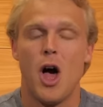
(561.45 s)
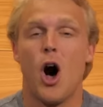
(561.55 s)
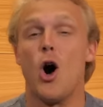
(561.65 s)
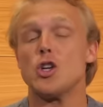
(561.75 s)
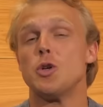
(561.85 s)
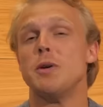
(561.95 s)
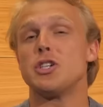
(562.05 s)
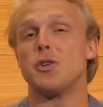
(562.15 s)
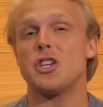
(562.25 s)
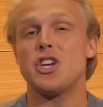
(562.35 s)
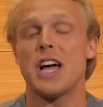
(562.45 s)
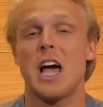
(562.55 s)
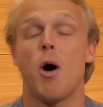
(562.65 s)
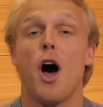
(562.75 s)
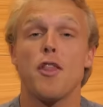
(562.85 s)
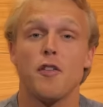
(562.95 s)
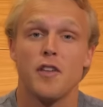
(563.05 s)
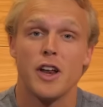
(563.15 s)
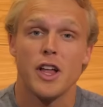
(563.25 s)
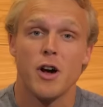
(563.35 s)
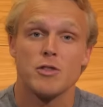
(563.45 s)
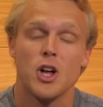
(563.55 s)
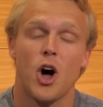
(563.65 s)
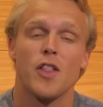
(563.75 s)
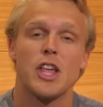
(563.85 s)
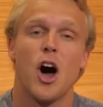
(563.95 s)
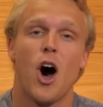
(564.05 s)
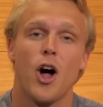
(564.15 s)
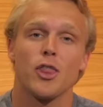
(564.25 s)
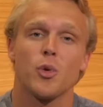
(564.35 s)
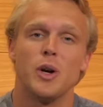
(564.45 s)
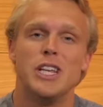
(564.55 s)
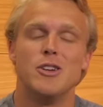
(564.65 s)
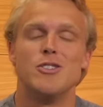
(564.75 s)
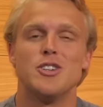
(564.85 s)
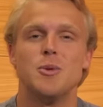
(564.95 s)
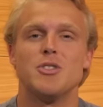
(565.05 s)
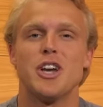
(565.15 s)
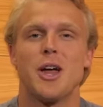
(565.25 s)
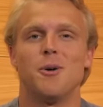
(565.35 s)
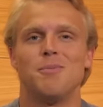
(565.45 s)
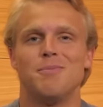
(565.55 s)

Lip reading: Also, be sure to check out other videos on the On3 YouTube channel.